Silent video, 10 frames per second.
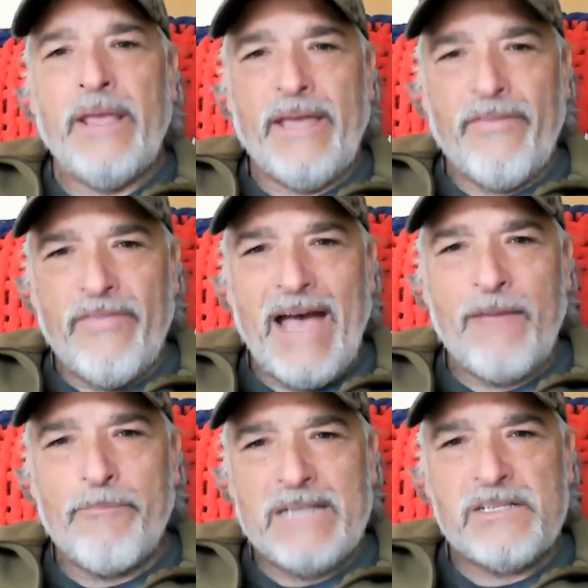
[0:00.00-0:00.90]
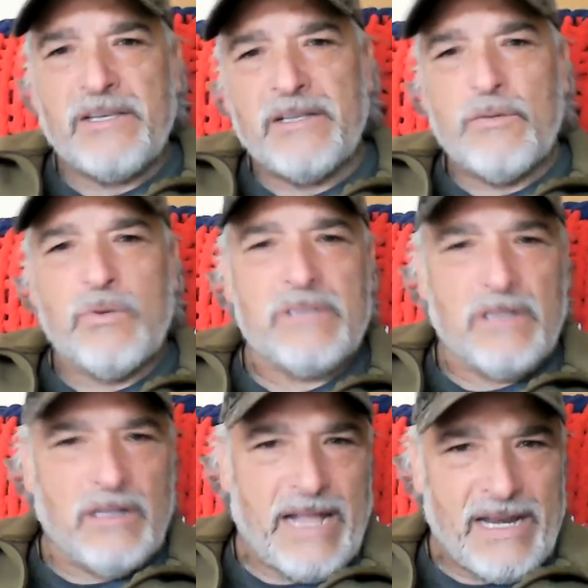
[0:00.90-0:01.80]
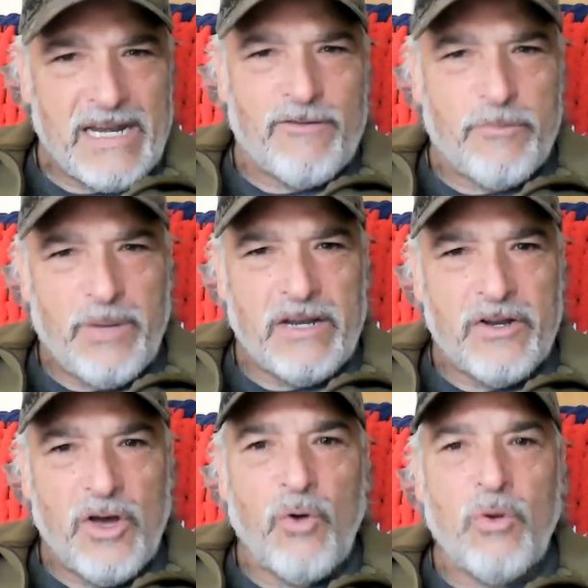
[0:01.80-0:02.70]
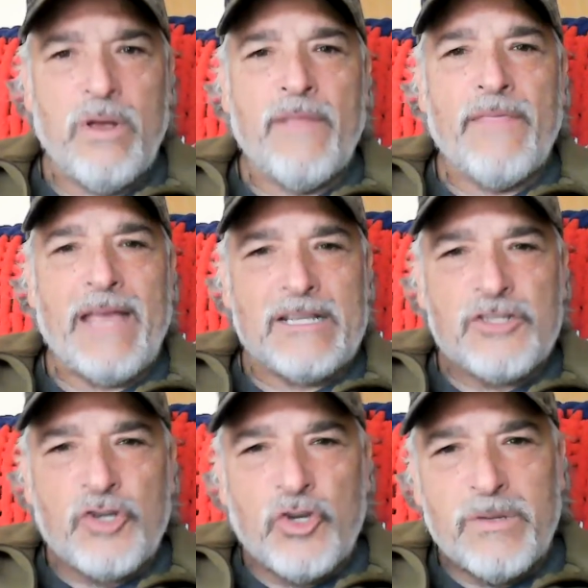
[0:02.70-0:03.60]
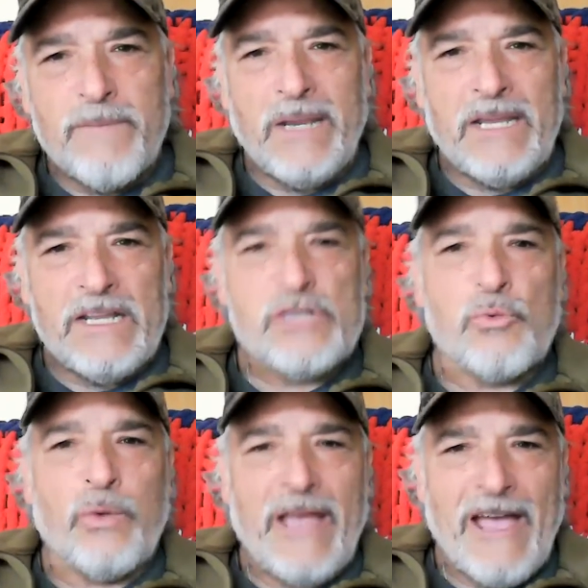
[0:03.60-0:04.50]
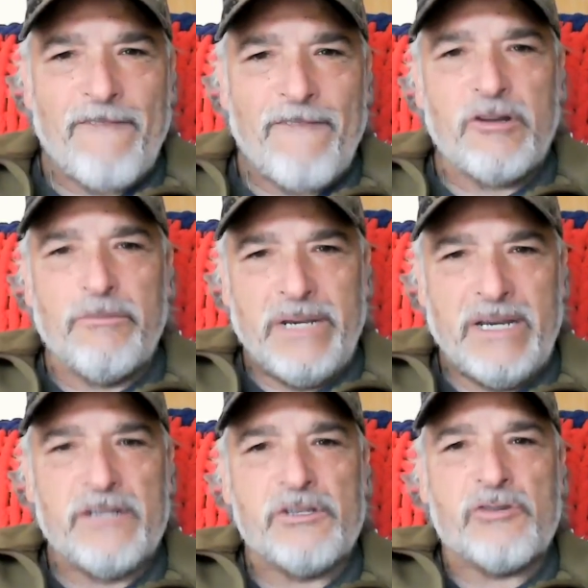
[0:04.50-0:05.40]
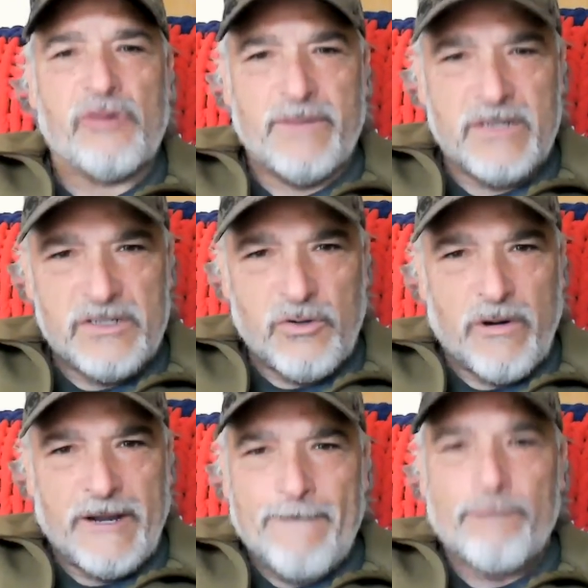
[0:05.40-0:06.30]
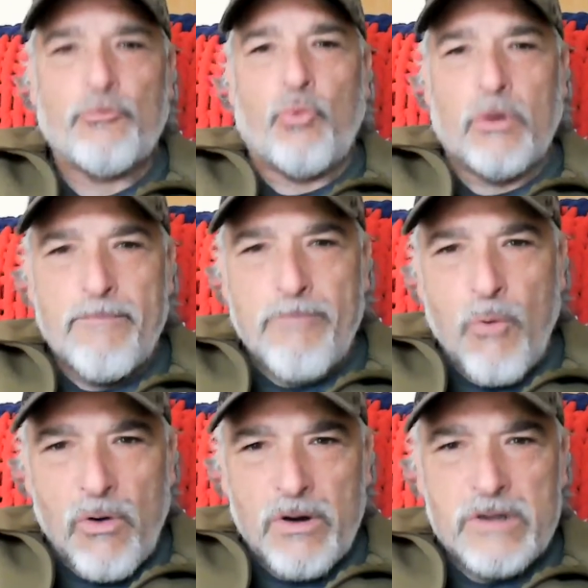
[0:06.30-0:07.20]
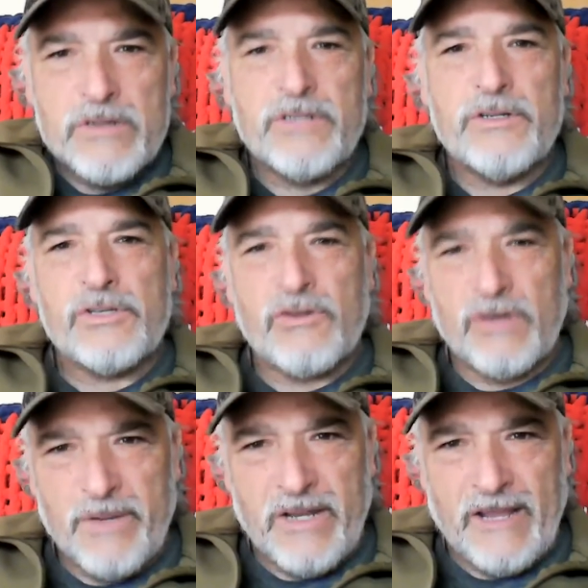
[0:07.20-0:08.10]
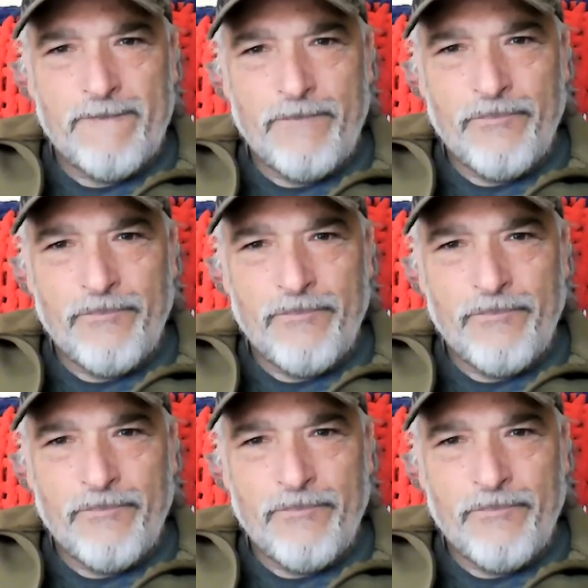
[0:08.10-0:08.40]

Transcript: And that basically was letting everybody know that as human beings, we have to be discriminatory. We're born to discriminate.